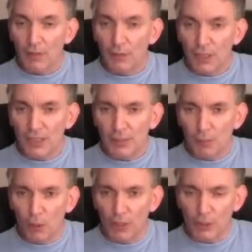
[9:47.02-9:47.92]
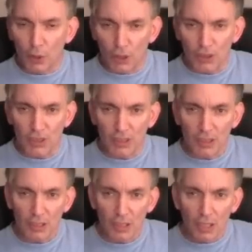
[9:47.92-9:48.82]
and a freezing point
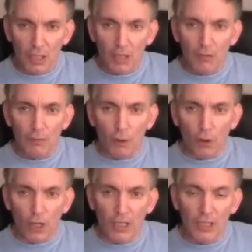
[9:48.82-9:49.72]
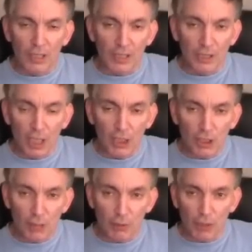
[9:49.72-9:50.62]
constant for the
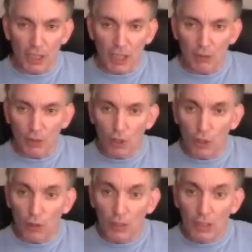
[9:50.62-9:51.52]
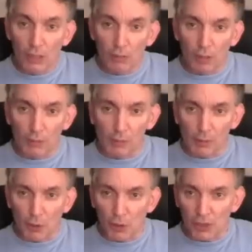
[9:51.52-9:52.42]
tertiary butyl alcohol when we
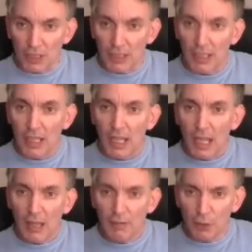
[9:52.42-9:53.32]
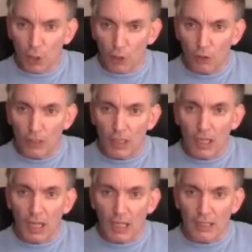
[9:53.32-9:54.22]
were using ethanol
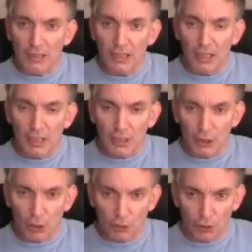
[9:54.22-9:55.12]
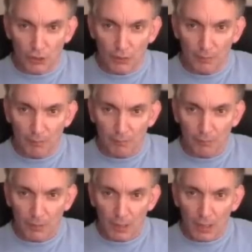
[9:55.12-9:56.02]
as the solute.
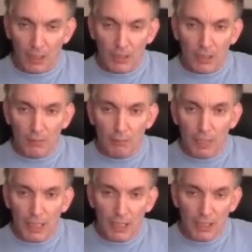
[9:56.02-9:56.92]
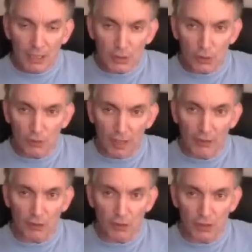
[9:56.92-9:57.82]
Compare these two
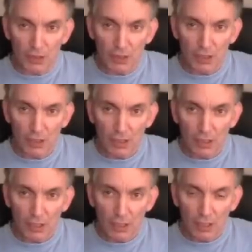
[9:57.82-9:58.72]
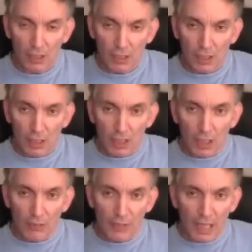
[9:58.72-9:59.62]
values.
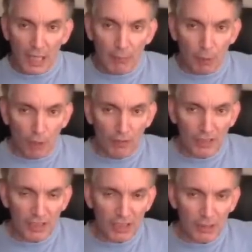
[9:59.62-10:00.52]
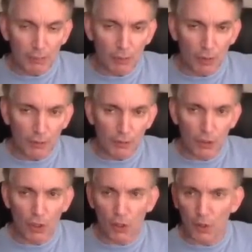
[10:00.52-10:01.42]
If your hypothesis is proved
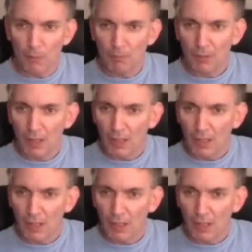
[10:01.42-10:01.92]
true